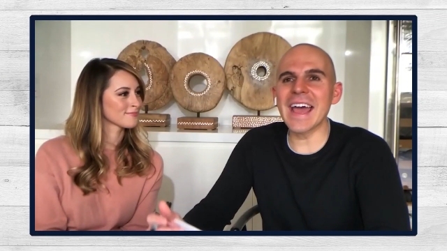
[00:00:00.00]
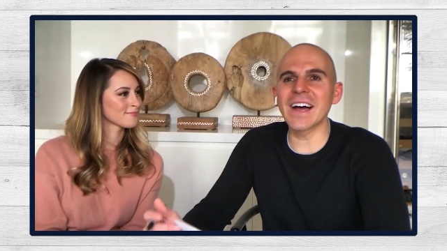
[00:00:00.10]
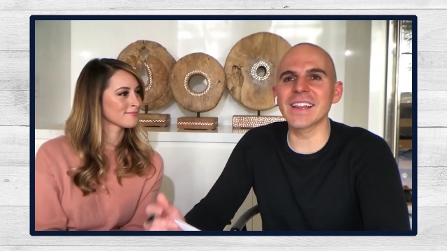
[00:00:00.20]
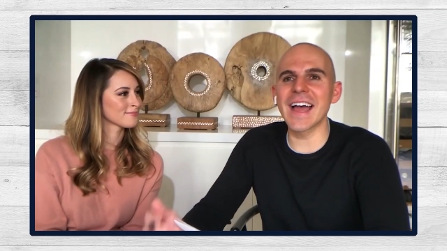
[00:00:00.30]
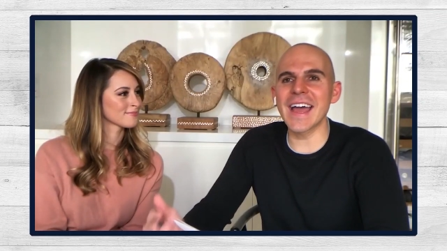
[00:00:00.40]

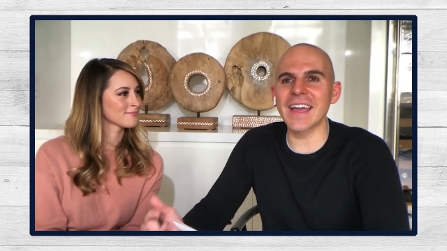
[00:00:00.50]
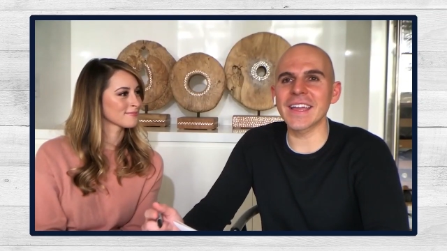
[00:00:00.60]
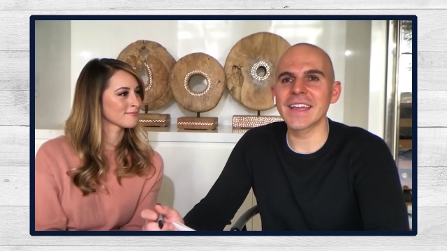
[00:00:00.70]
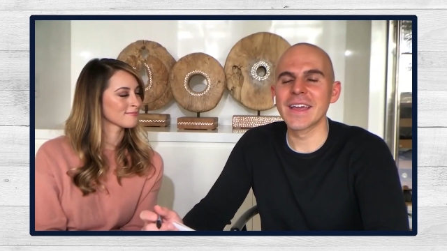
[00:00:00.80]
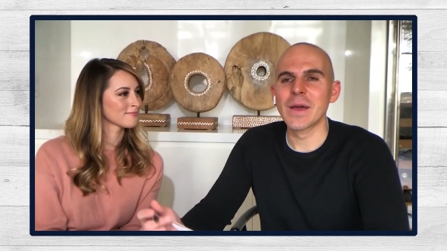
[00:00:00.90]
Speaker 1: LA
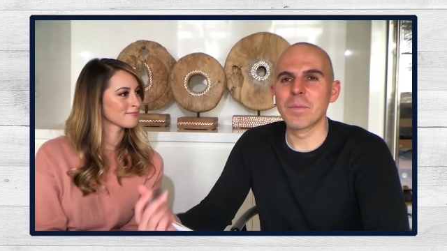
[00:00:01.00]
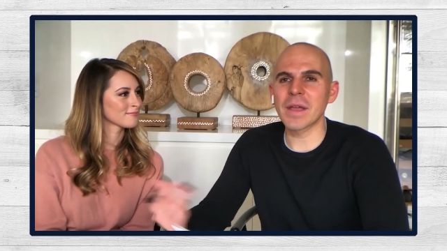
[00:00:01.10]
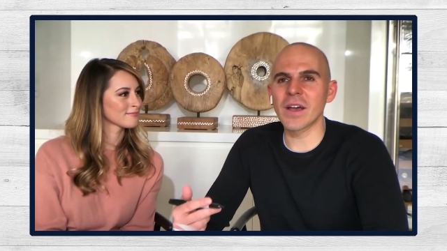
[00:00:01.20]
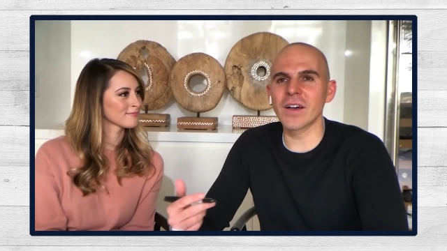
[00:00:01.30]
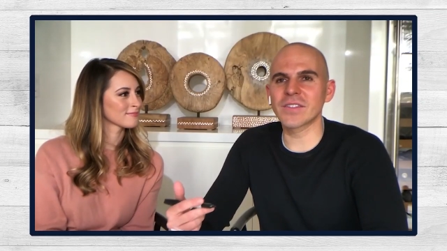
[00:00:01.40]

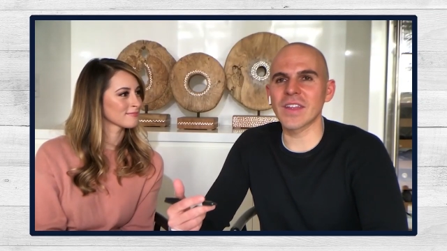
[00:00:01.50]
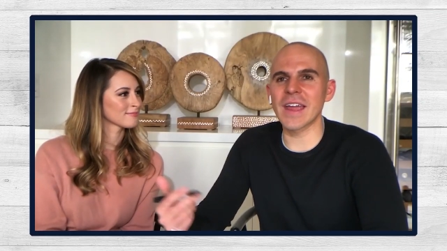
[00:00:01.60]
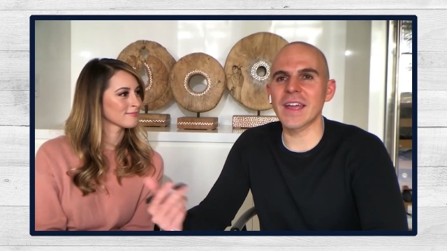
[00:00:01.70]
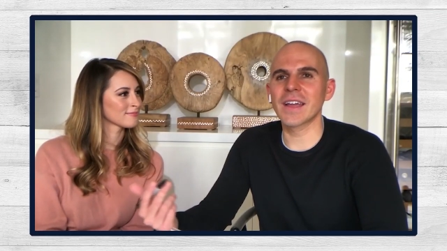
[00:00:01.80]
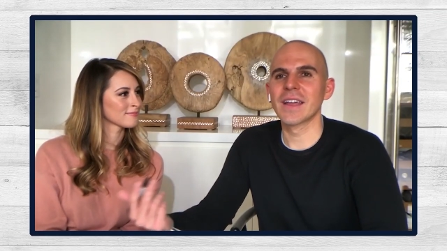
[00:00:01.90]
because
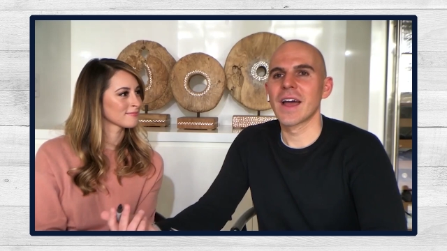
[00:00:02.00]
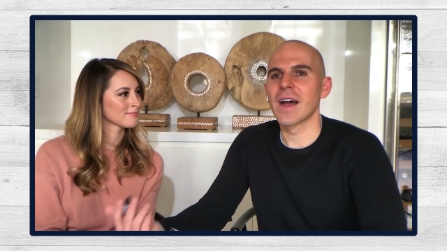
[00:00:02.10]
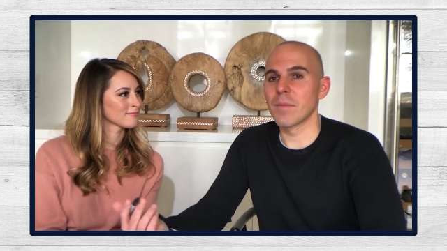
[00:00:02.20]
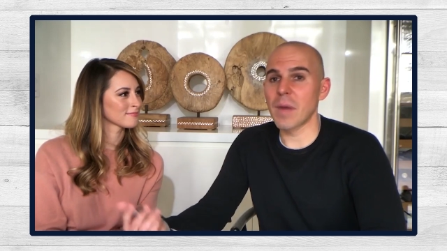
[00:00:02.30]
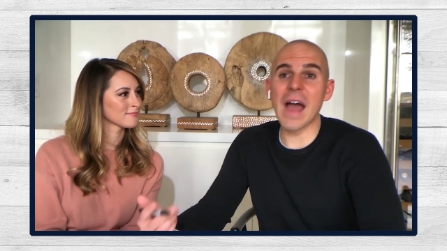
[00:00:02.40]
I
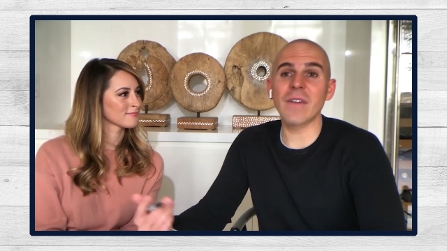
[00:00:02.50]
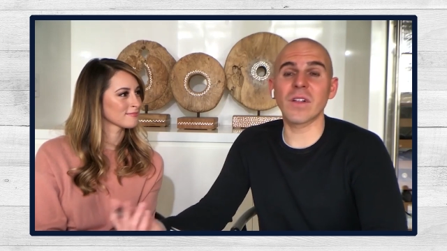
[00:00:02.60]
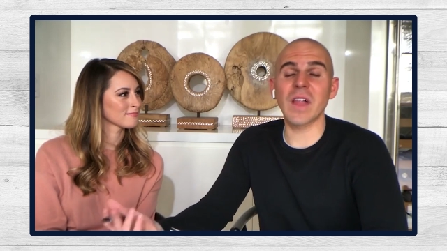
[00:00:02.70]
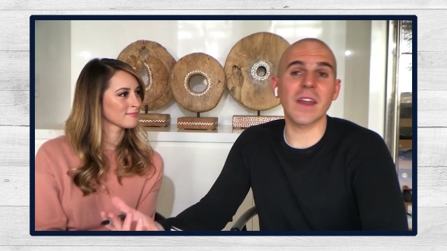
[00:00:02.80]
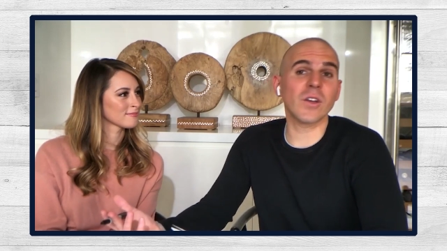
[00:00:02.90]
have a
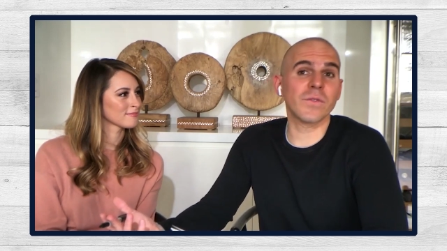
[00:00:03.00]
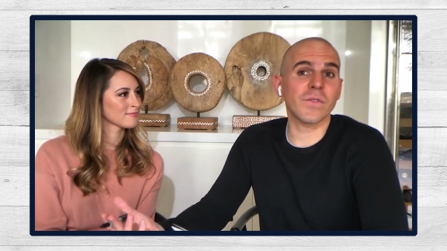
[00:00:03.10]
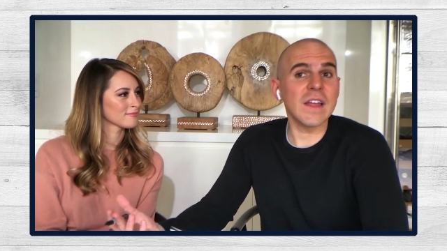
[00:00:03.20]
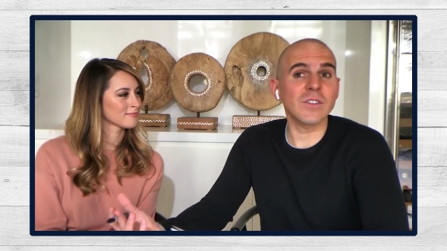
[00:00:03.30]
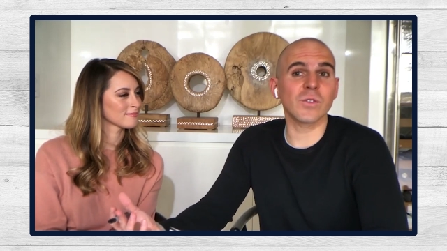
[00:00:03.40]
lot of good
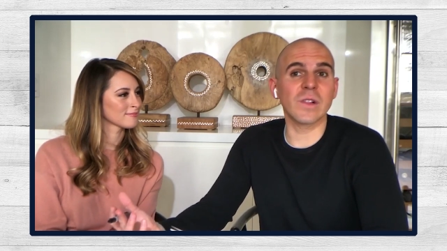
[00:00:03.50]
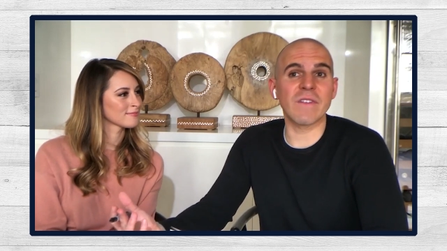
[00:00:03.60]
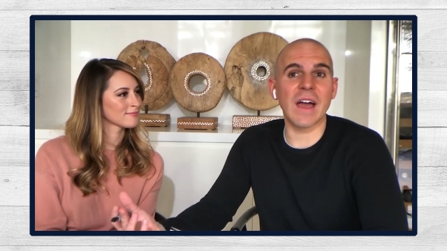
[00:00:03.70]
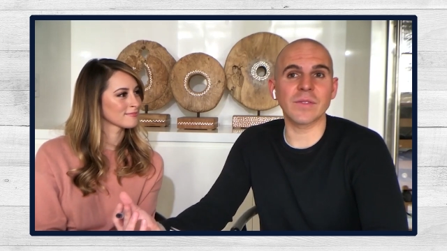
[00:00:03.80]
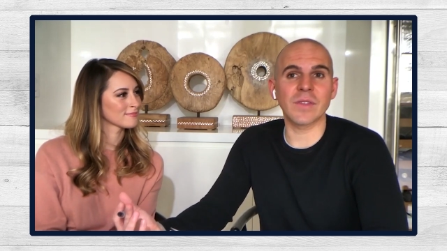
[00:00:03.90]
friends who live
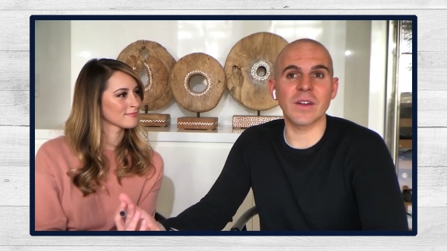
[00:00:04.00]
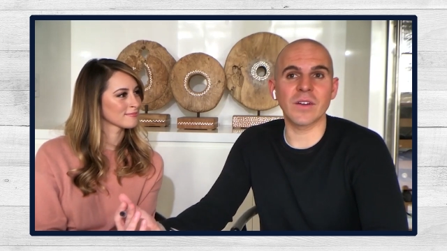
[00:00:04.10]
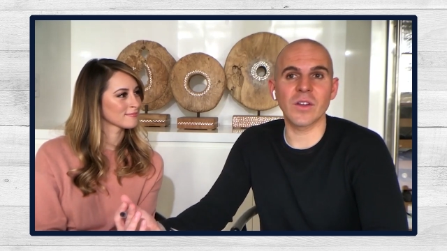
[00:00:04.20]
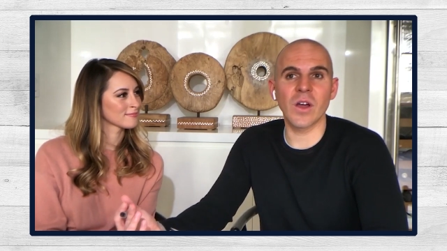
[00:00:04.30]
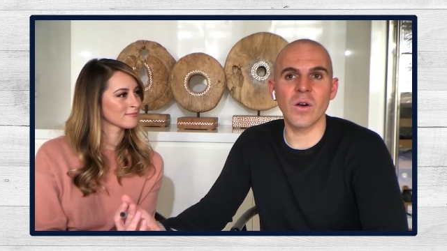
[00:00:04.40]
out there,
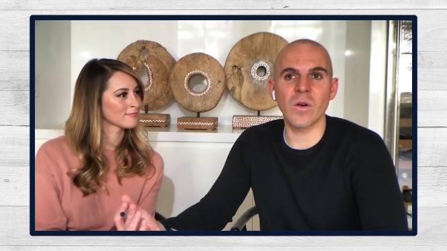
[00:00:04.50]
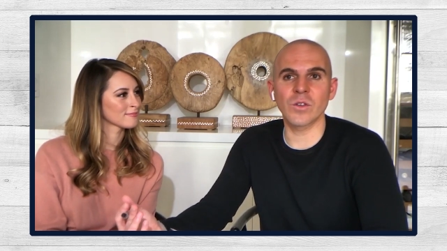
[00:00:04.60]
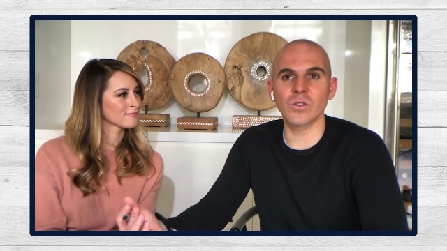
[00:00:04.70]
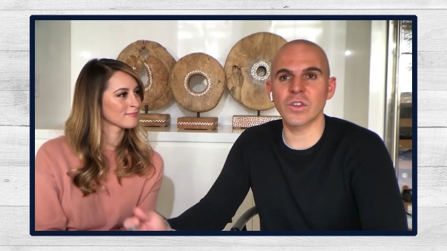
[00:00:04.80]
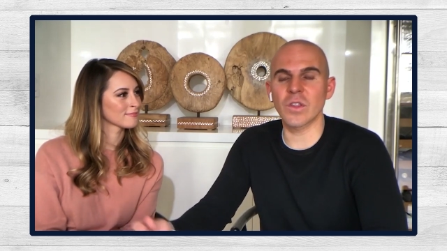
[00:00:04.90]
you know, and
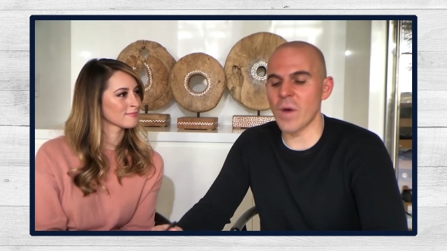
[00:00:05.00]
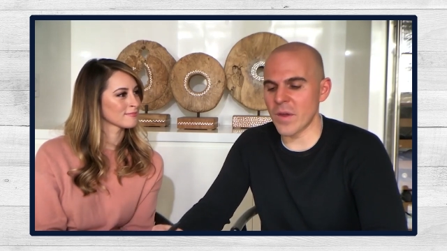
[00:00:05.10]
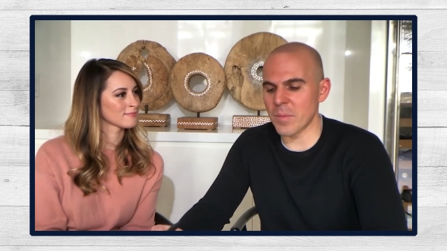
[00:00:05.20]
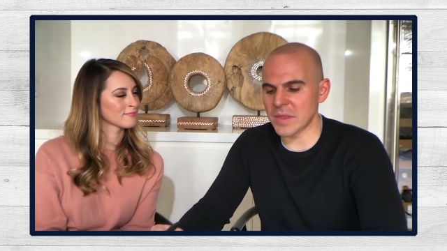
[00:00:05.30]
usually the weather.